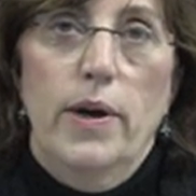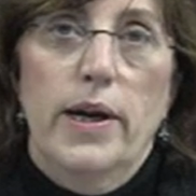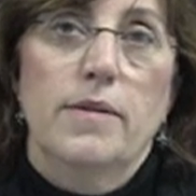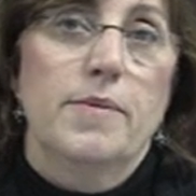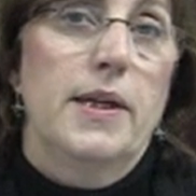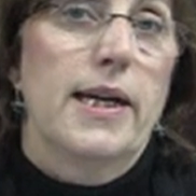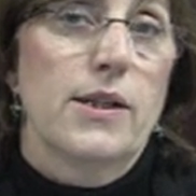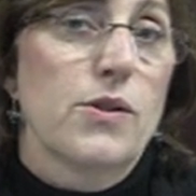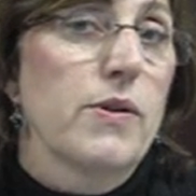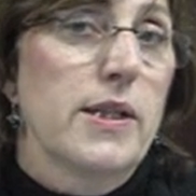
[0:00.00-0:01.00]
Well, the
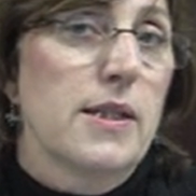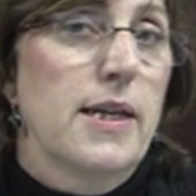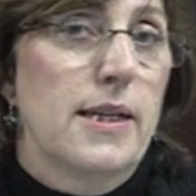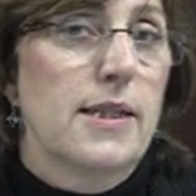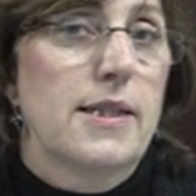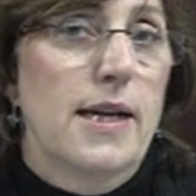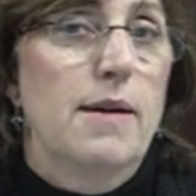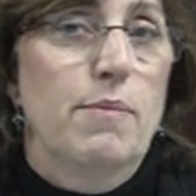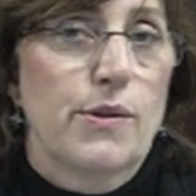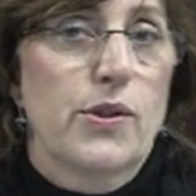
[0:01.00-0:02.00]
answer is that it's
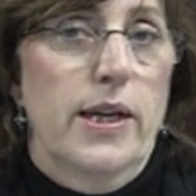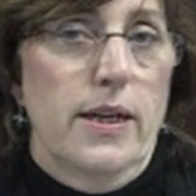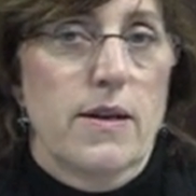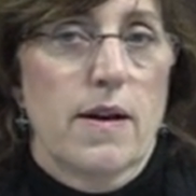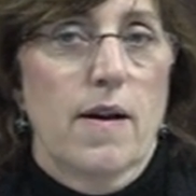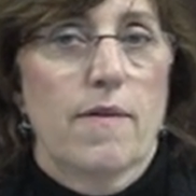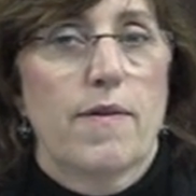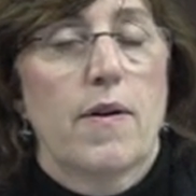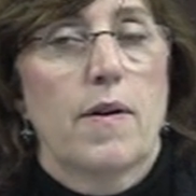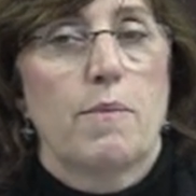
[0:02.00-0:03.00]
10%
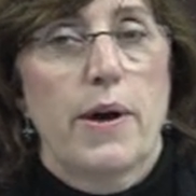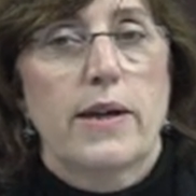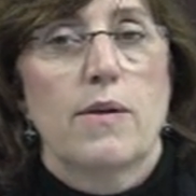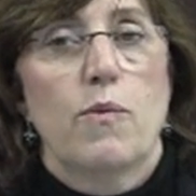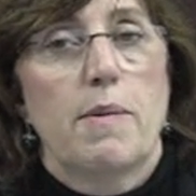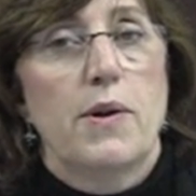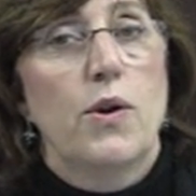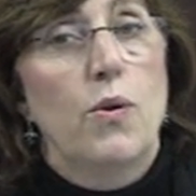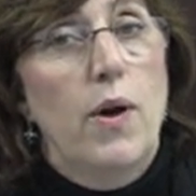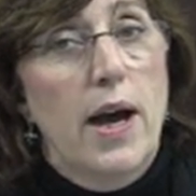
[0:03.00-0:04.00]
of pregnant
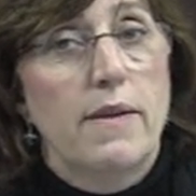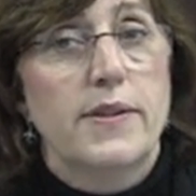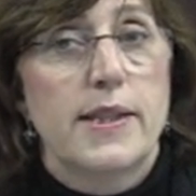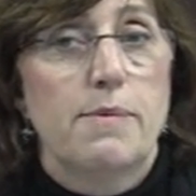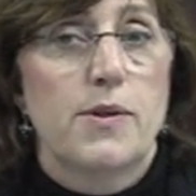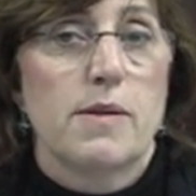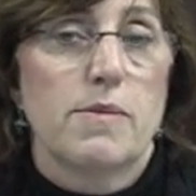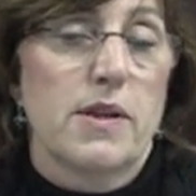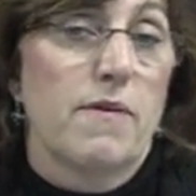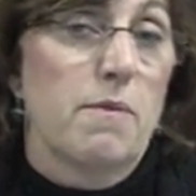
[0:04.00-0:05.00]
women who have
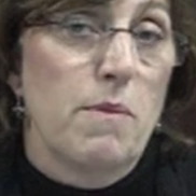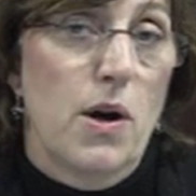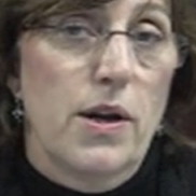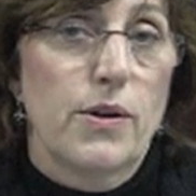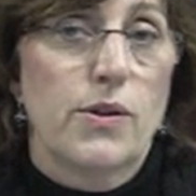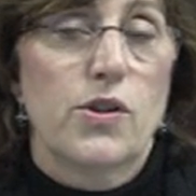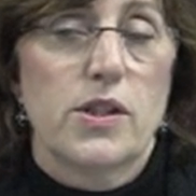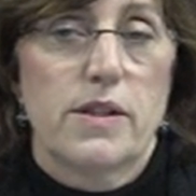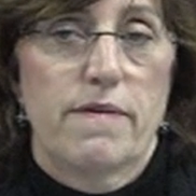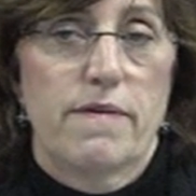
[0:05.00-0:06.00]
symptoms of a moderate to
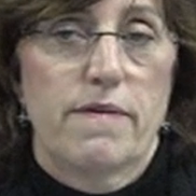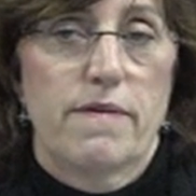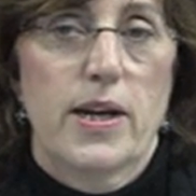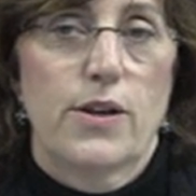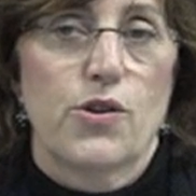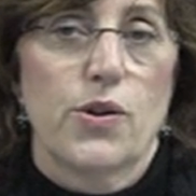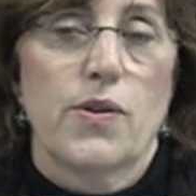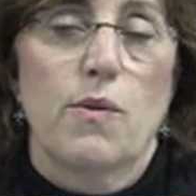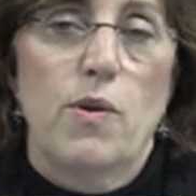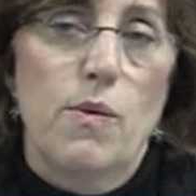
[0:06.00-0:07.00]
severe nature
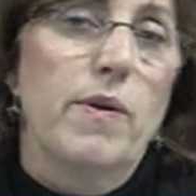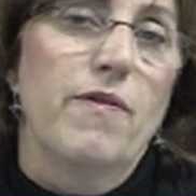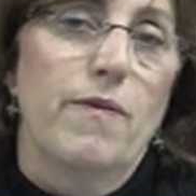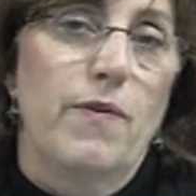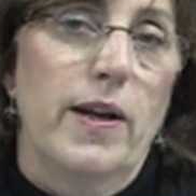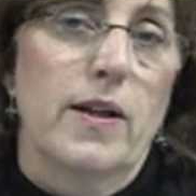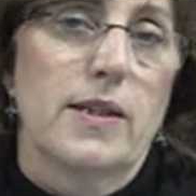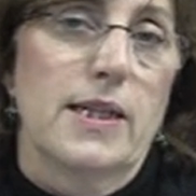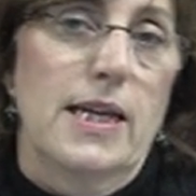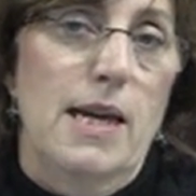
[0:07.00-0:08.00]
that we would feel
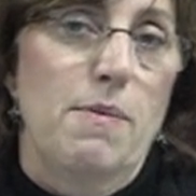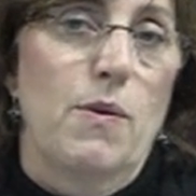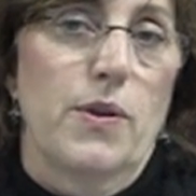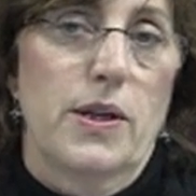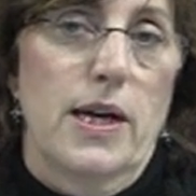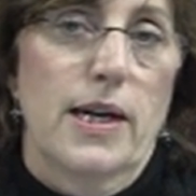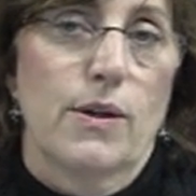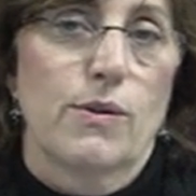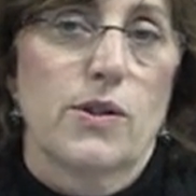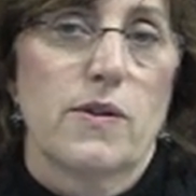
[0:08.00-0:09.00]
is in keeping with a
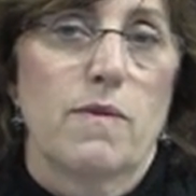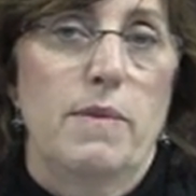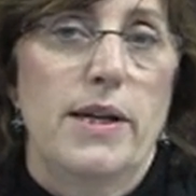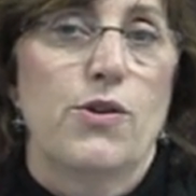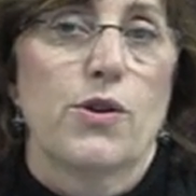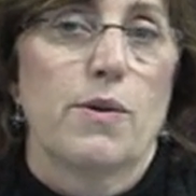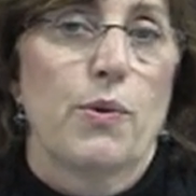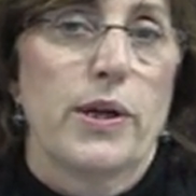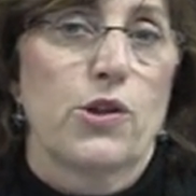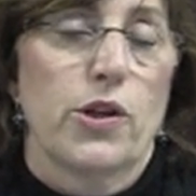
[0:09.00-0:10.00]
diagnosis of major
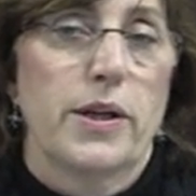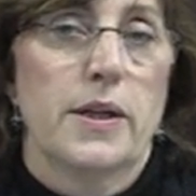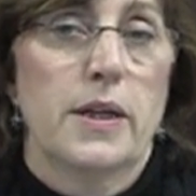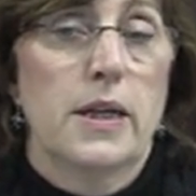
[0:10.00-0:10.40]
depression.